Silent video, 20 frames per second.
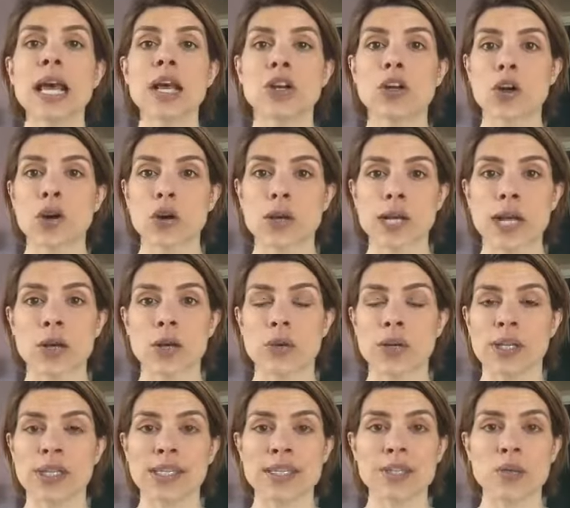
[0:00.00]
coconut
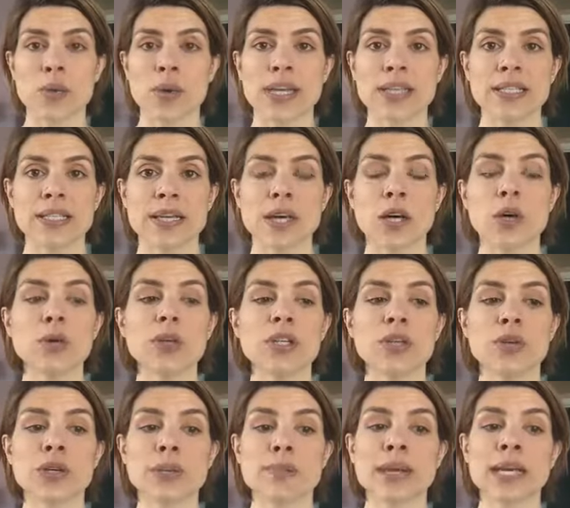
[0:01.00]
oil is the way to go, and you
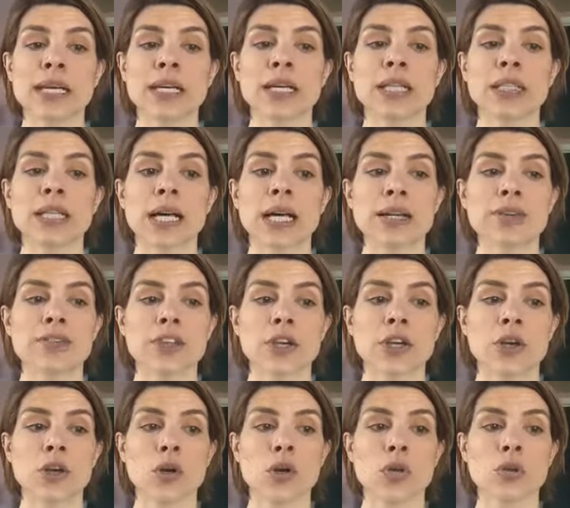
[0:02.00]
can make a lot of your
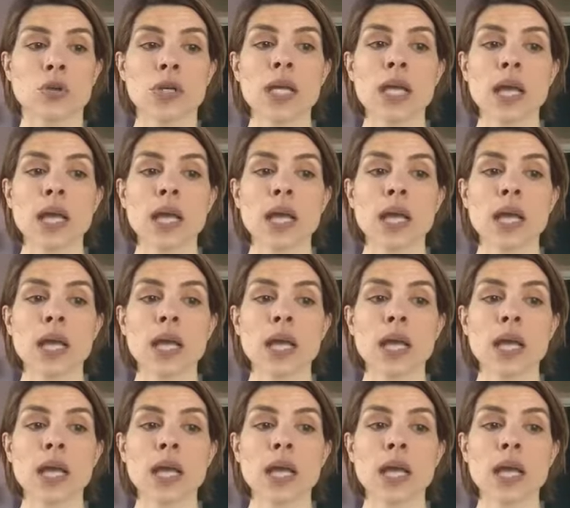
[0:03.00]
own